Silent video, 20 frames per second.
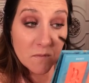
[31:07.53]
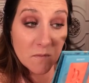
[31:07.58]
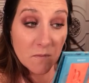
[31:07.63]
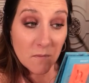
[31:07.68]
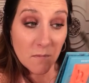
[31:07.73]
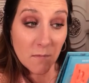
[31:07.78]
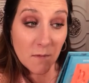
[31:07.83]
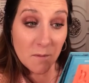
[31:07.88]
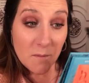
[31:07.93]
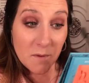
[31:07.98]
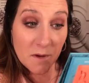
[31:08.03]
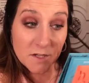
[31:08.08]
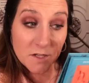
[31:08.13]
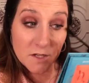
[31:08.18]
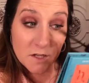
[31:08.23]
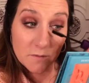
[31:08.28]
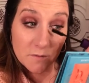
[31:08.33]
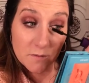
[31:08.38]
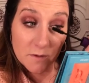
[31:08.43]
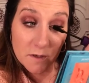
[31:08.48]
I'm
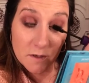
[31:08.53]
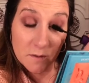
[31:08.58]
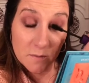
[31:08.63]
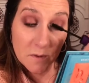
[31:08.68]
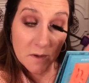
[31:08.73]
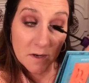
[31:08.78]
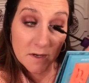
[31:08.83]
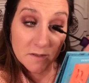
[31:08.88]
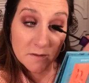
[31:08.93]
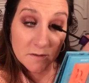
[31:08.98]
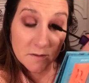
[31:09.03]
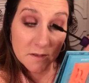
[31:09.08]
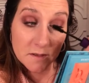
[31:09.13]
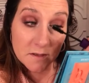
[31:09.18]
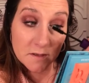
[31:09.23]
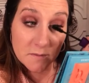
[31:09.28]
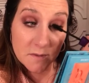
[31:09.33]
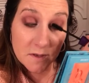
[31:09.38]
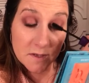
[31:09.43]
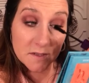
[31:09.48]
actually really impressed with
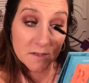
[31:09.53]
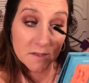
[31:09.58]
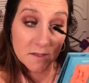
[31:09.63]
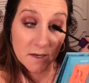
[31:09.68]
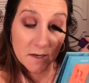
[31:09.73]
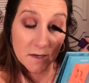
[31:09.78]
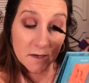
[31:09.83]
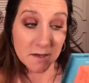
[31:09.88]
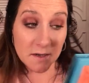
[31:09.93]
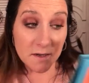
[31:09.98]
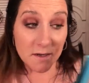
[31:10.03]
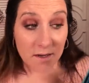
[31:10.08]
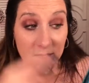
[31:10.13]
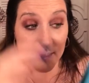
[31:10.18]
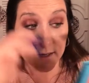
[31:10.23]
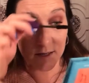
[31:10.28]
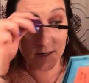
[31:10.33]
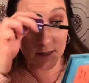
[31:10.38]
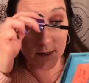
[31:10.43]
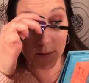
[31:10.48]
this mascara. I
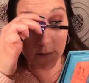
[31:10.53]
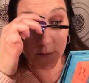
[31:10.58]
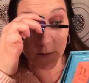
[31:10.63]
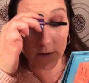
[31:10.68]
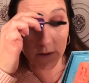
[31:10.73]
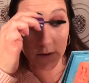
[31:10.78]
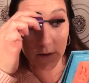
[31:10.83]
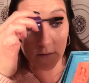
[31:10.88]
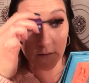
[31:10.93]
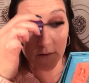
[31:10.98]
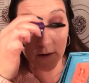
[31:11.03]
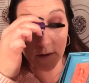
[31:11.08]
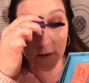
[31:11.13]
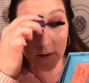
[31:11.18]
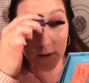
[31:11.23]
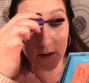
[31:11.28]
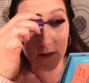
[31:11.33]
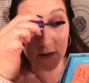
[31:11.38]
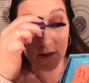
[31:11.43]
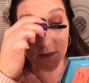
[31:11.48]
cannot believe how
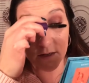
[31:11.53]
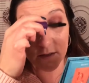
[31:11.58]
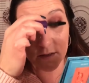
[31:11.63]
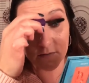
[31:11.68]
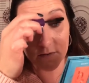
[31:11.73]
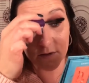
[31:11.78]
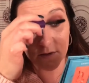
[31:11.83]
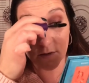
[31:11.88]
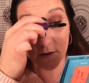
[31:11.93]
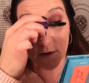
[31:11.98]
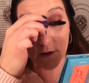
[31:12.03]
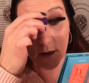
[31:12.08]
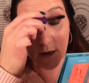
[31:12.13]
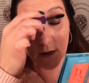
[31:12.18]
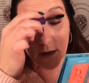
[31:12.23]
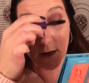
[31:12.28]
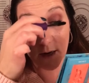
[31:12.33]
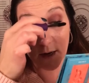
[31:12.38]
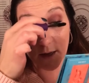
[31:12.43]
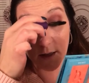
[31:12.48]
good it is for
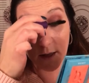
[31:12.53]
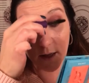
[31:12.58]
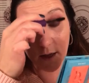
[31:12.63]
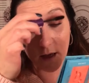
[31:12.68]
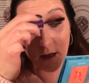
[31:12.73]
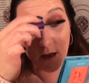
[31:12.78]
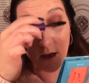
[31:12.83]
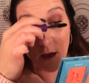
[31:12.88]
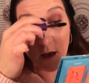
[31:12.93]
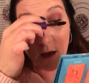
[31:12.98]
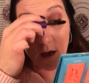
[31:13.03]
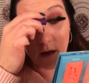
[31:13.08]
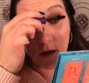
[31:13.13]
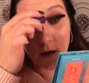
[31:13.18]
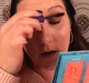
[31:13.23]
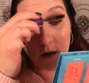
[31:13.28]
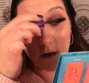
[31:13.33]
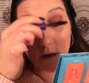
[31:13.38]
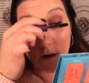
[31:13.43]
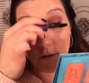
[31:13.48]
$3.99. Like, you
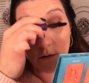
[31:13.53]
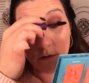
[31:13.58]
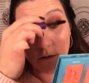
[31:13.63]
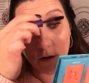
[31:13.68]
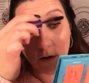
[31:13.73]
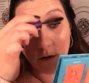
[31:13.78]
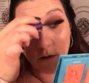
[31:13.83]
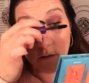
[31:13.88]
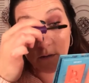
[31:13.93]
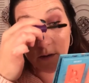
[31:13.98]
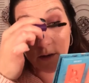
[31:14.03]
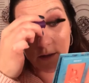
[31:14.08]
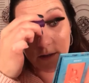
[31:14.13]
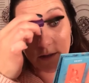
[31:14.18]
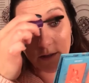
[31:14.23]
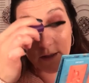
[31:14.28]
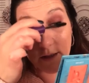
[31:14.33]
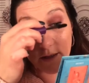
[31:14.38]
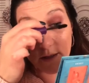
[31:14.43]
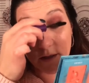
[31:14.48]
know, no, is
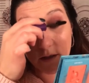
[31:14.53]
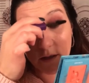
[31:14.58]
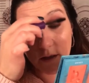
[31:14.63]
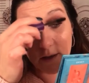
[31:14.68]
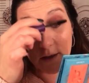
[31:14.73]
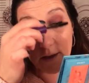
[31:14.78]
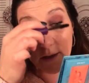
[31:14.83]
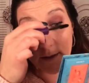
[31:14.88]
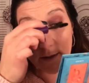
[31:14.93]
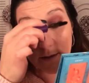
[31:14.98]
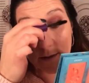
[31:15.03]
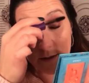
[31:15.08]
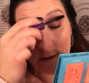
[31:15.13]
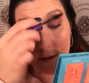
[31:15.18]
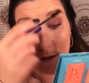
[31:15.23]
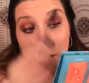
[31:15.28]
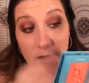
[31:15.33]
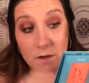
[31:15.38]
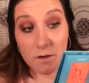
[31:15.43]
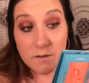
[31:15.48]
it as good as, you
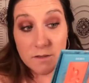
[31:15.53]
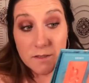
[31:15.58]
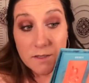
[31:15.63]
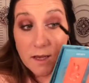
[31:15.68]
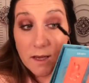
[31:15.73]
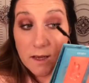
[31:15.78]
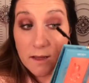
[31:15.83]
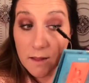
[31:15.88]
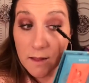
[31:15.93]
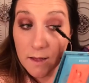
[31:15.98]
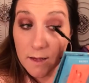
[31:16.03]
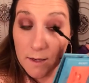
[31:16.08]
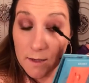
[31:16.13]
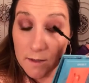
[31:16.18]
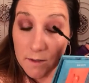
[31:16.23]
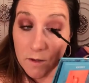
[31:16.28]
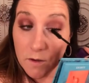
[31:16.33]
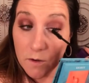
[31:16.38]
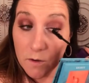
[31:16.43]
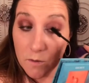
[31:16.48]
know, say
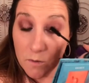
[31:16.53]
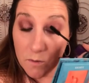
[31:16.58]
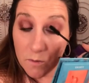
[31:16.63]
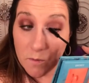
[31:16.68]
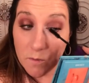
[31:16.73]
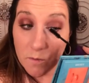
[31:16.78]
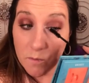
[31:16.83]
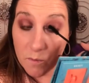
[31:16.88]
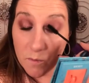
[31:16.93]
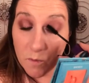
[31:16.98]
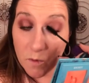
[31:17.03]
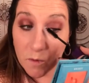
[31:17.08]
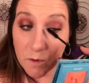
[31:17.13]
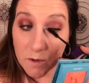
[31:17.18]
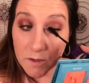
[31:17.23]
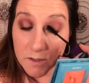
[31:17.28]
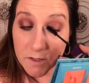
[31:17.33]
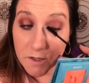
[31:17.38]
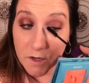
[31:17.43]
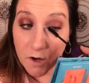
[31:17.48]
Lancome
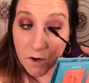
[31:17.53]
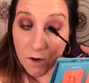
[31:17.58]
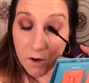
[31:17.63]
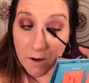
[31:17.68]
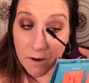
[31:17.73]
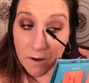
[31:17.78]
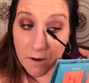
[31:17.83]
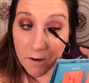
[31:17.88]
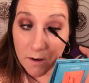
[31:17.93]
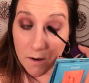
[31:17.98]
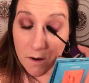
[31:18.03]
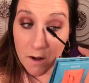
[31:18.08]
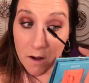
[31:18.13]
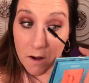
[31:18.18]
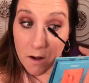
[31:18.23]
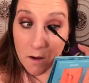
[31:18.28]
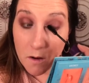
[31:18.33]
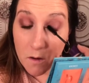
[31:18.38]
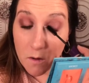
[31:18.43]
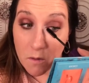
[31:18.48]
or Tarte
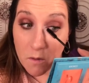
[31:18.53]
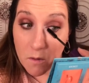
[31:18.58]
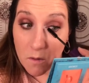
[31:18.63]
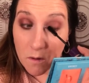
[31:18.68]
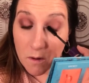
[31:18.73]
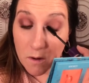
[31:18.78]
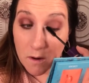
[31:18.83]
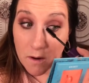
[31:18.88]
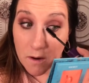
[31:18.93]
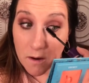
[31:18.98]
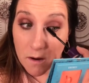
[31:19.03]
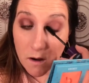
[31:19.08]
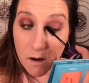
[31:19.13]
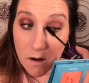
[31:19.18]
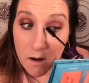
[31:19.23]
or